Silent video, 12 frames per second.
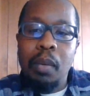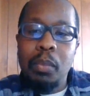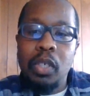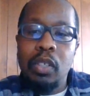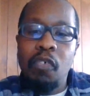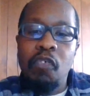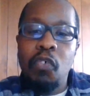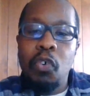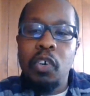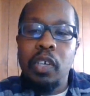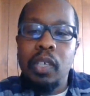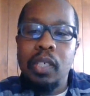come to the
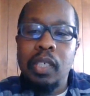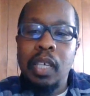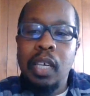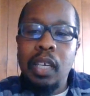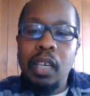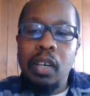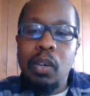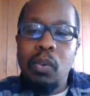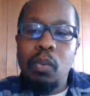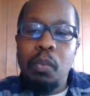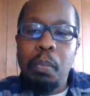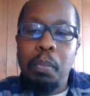fore is,
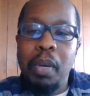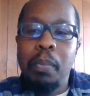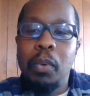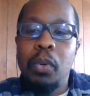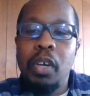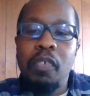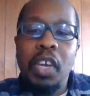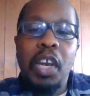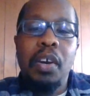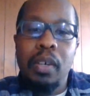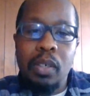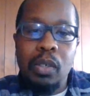people of
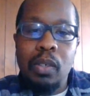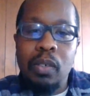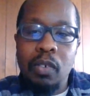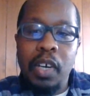character,